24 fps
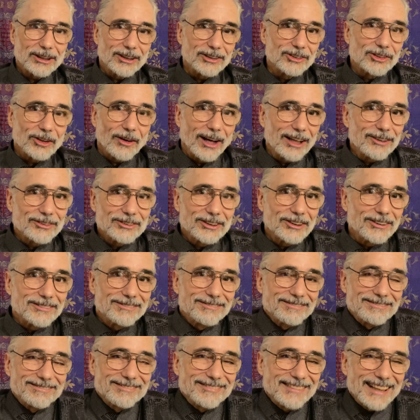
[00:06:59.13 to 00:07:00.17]
So I don't know.
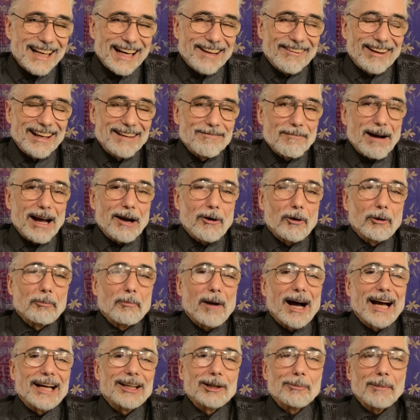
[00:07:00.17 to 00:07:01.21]
Anyway, in my own
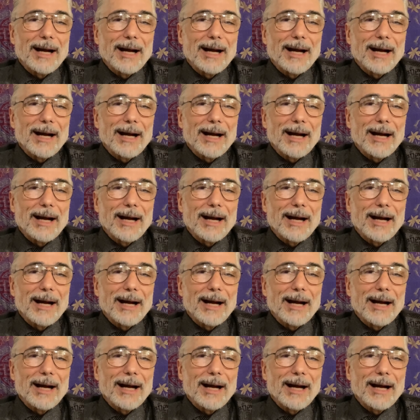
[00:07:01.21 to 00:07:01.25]
mind or my